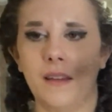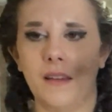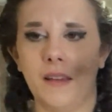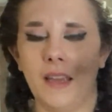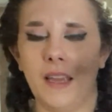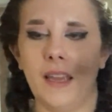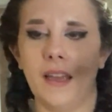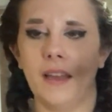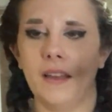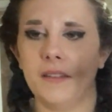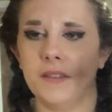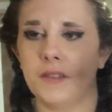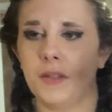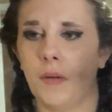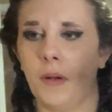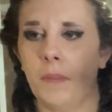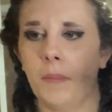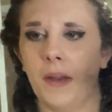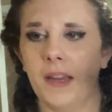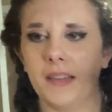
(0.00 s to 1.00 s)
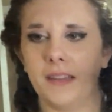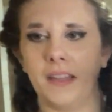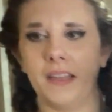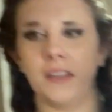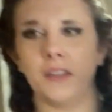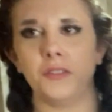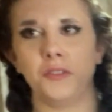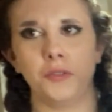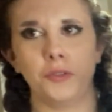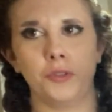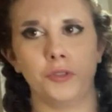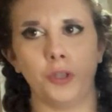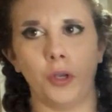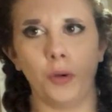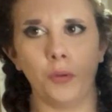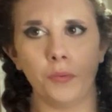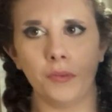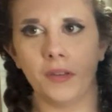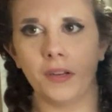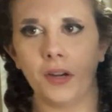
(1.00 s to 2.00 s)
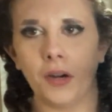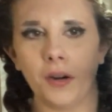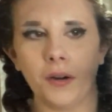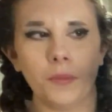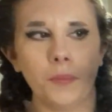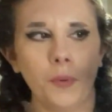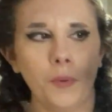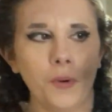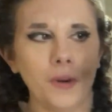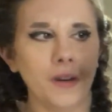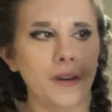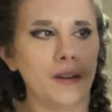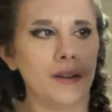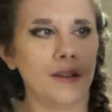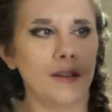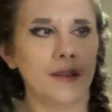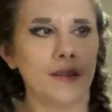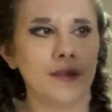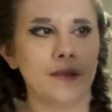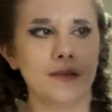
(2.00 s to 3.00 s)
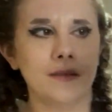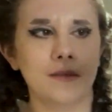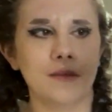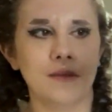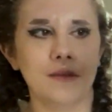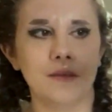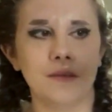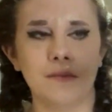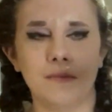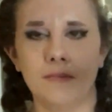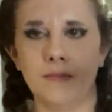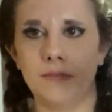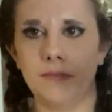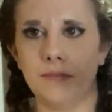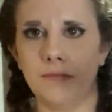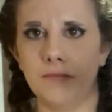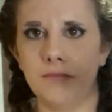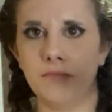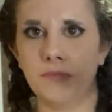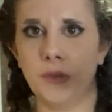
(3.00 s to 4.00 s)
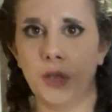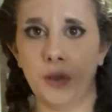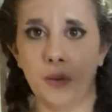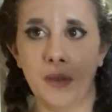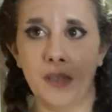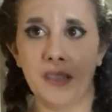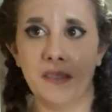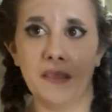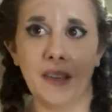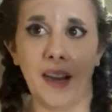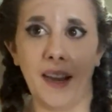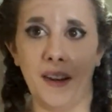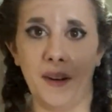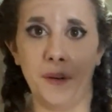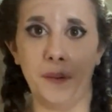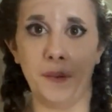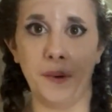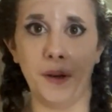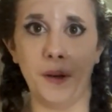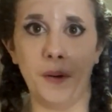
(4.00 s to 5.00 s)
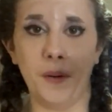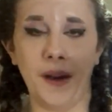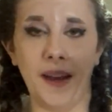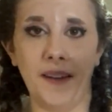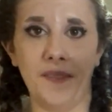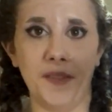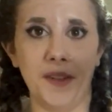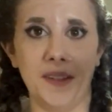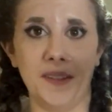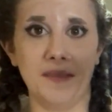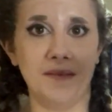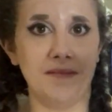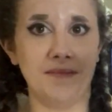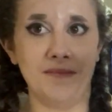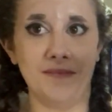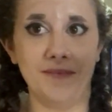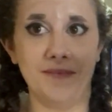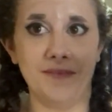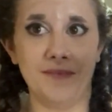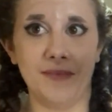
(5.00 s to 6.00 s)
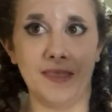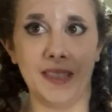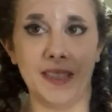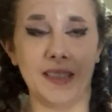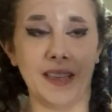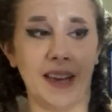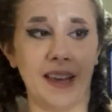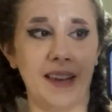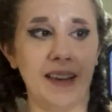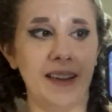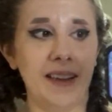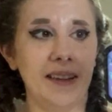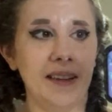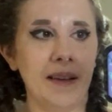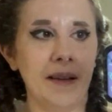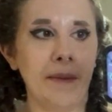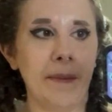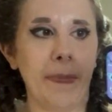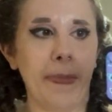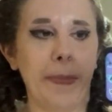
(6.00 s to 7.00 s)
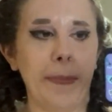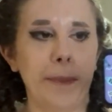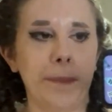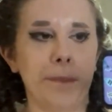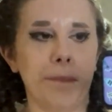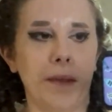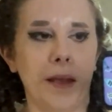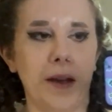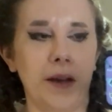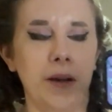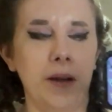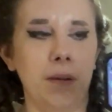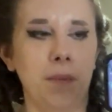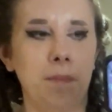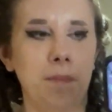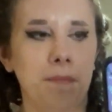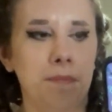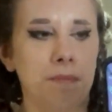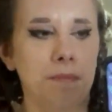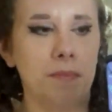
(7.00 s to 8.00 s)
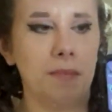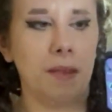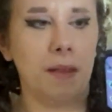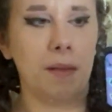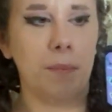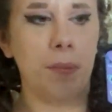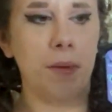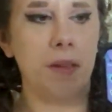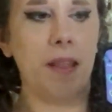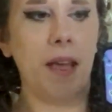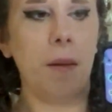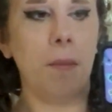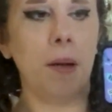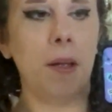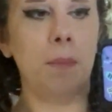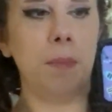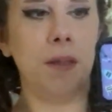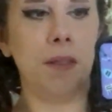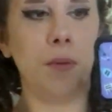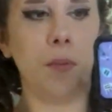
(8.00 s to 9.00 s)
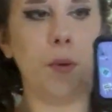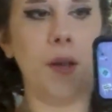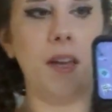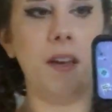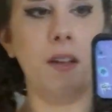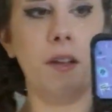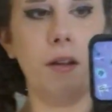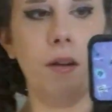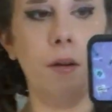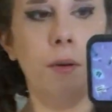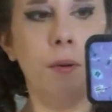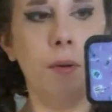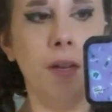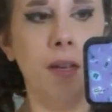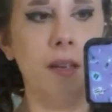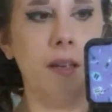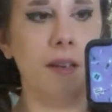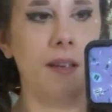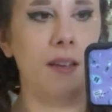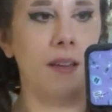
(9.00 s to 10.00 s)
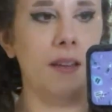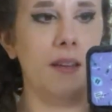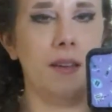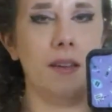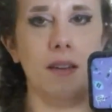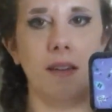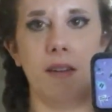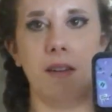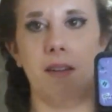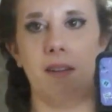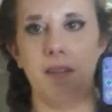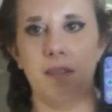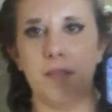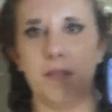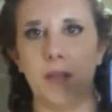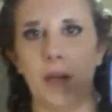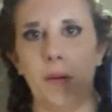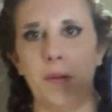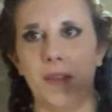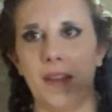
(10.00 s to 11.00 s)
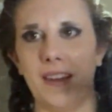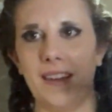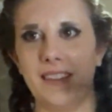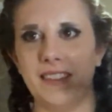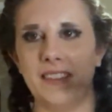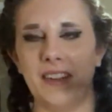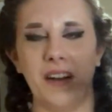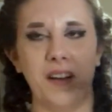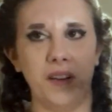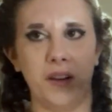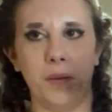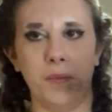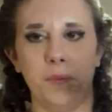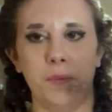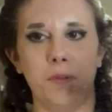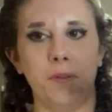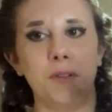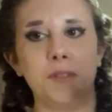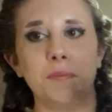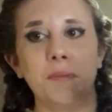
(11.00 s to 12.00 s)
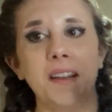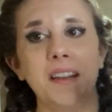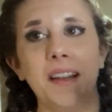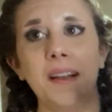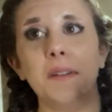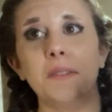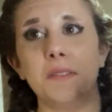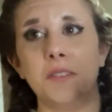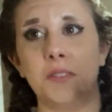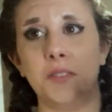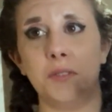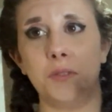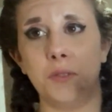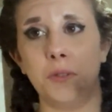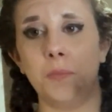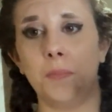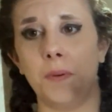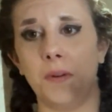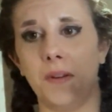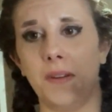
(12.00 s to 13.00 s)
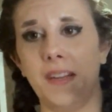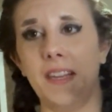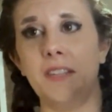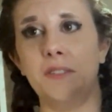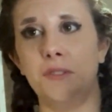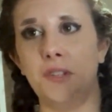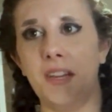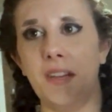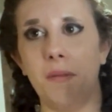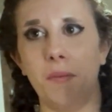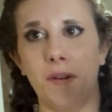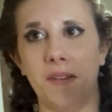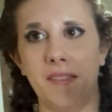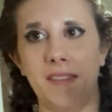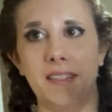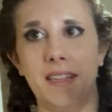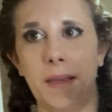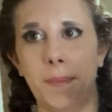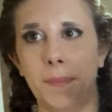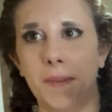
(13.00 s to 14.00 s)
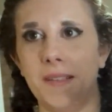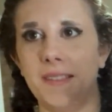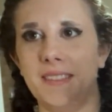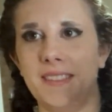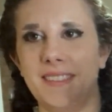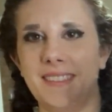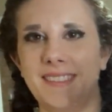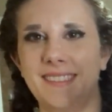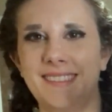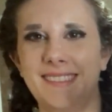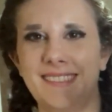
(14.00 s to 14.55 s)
And so I might like sew the cardboard to it. I don't know. I haven't decided. But that might be the way to go, so that it's not uncomfortable, because right now it's super itchy where the tape is.